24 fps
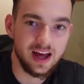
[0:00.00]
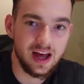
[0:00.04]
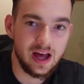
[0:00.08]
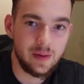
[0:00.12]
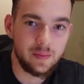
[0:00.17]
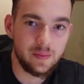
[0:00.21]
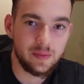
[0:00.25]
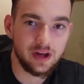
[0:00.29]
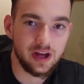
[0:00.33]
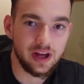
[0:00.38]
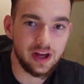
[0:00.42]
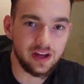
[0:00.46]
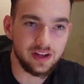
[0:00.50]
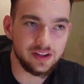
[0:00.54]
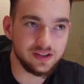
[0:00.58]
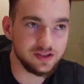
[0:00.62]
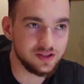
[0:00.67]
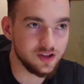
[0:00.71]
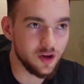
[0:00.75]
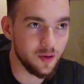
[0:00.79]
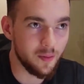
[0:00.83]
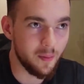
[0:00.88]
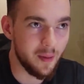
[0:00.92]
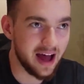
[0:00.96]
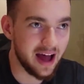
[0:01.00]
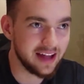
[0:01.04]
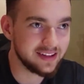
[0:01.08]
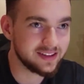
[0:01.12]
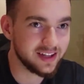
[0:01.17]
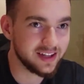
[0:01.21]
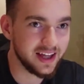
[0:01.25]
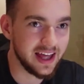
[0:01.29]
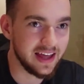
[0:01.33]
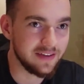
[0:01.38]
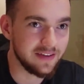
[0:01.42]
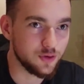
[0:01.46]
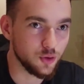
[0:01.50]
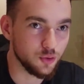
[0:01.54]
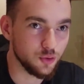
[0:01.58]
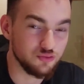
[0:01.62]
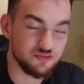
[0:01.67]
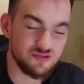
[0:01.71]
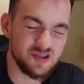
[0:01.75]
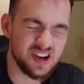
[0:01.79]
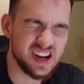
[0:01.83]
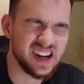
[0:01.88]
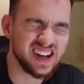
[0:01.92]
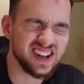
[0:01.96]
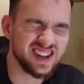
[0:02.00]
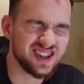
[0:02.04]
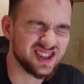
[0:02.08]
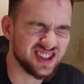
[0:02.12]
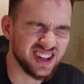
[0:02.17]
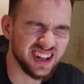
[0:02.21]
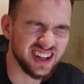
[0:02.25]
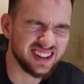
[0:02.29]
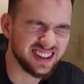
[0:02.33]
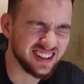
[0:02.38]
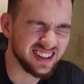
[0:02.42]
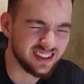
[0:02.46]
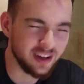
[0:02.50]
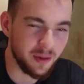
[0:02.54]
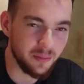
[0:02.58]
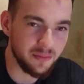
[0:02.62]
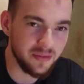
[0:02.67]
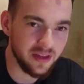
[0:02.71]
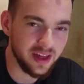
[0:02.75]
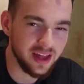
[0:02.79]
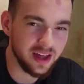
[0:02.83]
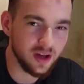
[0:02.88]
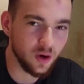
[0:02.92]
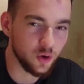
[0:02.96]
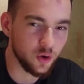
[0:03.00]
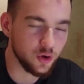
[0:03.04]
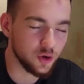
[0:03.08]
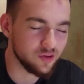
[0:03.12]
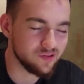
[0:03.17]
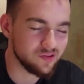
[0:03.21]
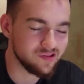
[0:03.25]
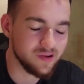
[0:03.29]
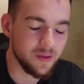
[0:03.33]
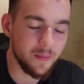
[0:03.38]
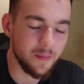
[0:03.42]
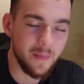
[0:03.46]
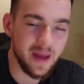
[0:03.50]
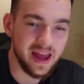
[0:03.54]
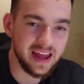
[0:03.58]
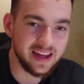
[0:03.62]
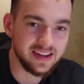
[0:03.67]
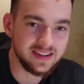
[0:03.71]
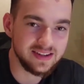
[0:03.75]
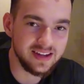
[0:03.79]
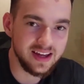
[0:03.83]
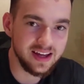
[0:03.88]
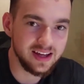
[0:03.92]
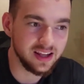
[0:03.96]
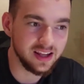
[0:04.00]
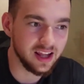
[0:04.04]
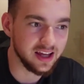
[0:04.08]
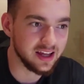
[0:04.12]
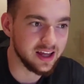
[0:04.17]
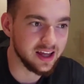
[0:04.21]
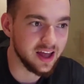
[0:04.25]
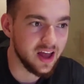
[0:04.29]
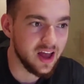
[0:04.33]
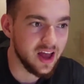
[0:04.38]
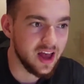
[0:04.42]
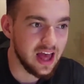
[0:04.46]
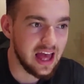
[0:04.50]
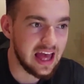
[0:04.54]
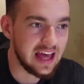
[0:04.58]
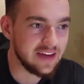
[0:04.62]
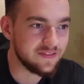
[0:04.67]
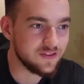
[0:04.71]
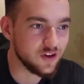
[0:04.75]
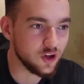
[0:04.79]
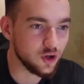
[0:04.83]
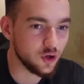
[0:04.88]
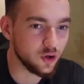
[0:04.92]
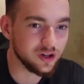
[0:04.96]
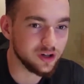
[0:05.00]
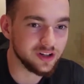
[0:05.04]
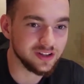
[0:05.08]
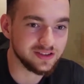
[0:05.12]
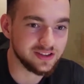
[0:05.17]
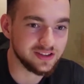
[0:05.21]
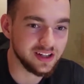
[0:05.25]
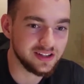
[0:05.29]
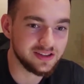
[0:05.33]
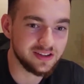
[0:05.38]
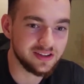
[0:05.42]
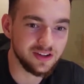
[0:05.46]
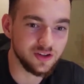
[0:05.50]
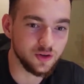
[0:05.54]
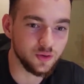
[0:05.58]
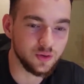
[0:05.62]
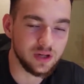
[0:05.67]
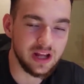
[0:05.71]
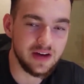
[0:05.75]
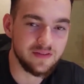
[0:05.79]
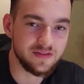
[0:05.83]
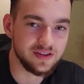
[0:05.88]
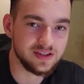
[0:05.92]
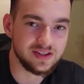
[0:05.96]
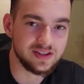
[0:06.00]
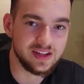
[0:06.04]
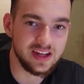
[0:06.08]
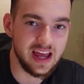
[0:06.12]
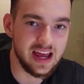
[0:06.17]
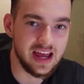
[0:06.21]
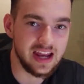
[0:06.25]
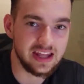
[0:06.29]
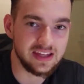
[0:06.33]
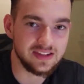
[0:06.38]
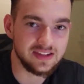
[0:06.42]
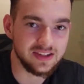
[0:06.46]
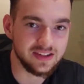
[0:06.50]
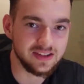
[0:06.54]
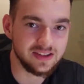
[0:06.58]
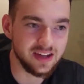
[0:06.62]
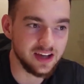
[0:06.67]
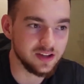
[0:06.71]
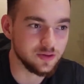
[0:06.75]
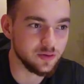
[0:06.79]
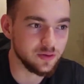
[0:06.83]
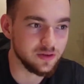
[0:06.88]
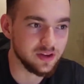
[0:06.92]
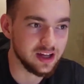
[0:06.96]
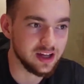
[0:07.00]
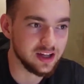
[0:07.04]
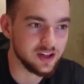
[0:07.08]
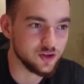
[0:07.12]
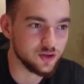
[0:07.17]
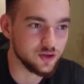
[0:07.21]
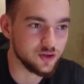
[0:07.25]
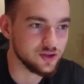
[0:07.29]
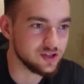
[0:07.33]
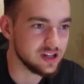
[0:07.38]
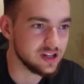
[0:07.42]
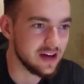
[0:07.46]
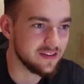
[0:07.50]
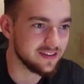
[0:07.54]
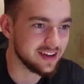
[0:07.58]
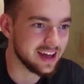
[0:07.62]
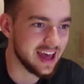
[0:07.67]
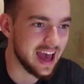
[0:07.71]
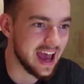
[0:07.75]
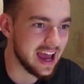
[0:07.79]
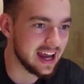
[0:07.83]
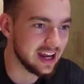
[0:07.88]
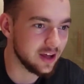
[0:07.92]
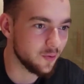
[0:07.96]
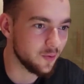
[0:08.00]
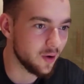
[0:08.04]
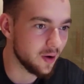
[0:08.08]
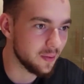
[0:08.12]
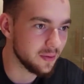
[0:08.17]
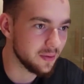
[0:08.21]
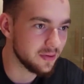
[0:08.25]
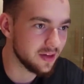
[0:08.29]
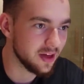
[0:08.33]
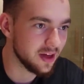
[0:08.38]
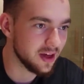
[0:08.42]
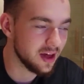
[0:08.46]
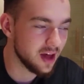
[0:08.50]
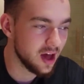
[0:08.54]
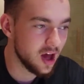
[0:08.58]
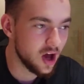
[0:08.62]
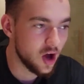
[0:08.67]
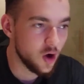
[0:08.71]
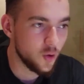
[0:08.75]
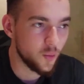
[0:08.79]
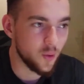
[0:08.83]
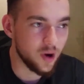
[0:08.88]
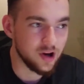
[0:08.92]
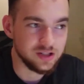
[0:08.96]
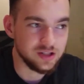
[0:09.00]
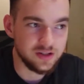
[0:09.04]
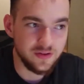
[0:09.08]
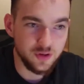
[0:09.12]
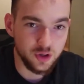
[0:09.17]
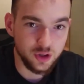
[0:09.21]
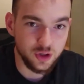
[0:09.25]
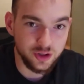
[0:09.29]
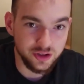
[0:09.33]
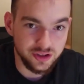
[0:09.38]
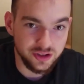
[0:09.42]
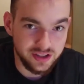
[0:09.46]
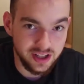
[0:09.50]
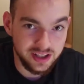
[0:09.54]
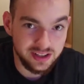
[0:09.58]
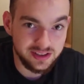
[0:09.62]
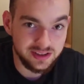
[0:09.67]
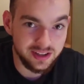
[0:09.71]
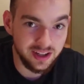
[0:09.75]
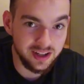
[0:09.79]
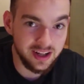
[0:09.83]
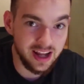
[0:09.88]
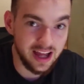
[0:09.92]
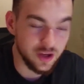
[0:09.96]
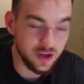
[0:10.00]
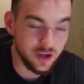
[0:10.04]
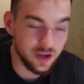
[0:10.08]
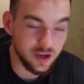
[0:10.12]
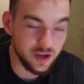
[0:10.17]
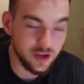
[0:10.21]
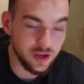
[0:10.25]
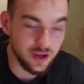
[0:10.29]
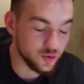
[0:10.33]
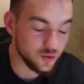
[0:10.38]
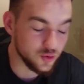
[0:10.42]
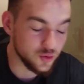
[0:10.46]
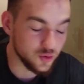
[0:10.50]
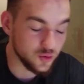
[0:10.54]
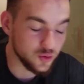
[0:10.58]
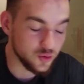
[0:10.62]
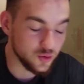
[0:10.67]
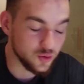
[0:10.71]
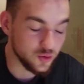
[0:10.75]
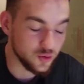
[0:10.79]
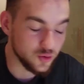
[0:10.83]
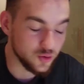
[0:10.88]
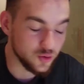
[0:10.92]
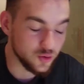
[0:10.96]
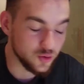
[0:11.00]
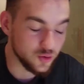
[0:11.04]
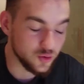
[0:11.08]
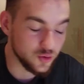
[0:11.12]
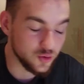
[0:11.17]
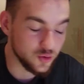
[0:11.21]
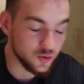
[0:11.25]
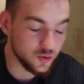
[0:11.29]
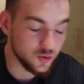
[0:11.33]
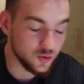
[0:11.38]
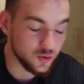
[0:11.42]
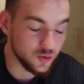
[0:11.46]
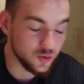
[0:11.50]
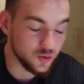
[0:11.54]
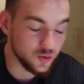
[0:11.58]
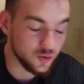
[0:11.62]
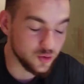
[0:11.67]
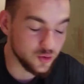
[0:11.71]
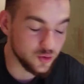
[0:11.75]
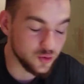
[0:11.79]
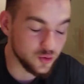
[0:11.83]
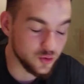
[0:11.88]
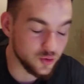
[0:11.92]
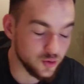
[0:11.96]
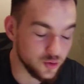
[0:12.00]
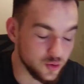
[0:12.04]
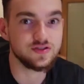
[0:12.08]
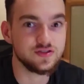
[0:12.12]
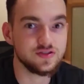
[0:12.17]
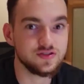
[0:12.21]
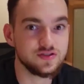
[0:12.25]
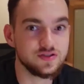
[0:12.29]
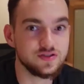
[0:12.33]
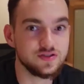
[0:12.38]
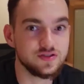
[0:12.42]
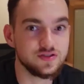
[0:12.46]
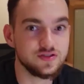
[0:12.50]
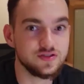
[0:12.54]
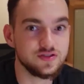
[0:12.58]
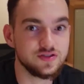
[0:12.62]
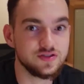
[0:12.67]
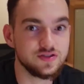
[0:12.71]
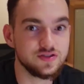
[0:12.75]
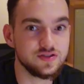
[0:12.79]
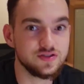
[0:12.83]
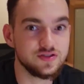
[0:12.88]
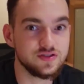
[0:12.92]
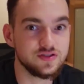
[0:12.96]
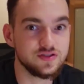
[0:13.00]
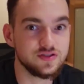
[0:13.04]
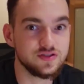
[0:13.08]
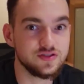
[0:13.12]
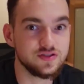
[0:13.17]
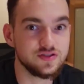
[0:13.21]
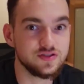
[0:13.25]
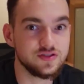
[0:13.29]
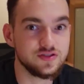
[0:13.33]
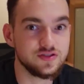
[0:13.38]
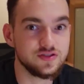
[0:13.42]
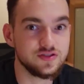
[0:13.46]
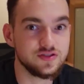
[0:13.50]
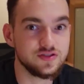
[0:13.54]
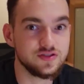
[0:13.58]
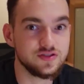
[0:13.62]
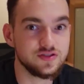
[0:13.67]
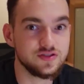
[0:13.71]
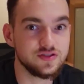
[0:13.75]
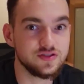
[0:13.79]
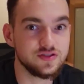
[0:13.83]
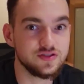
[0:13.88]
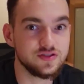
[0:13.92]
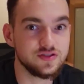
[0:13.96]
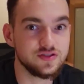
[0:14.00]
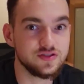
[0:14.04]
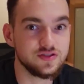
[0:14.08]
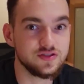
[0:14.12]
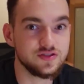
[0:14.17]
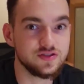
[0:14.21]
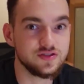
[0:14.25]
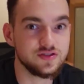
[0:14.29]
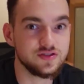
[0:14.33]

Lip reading: Because no matter if you're really shit at something or you're amazing, like if you're not consistent, you'll never see any success with it. You'll just never get anywhere with it. Whereas if you're consistent and you just keep showing up each and every single day, then you will